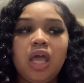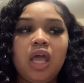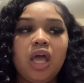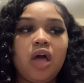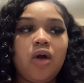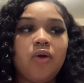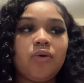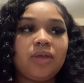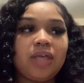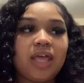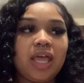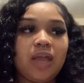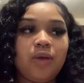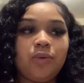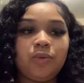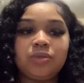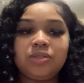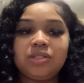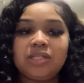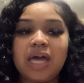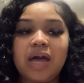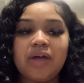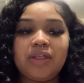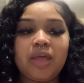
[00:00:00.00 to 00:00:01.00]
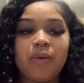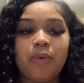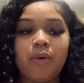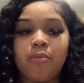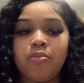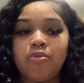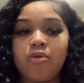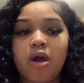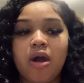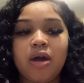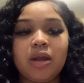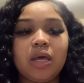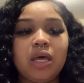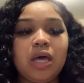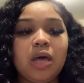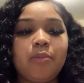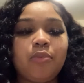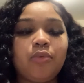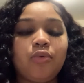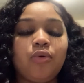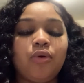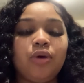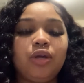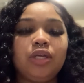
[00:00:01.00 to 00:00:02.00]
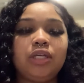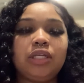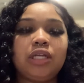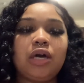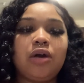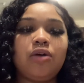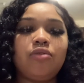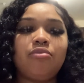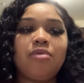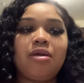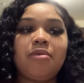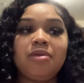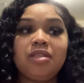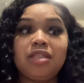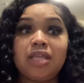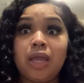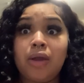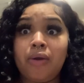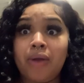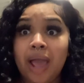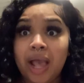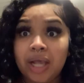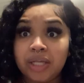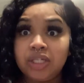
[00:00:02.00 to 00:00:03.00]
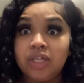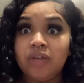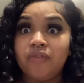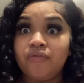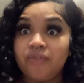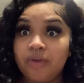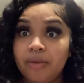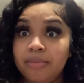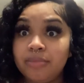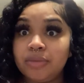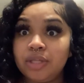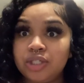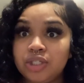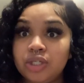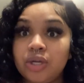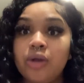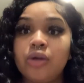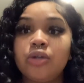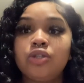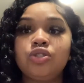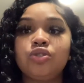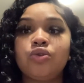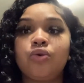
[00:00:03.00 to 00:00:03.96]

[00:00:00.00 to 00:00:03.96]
okay, or this is how they were brought up, or you know, maybe they are actually from the church,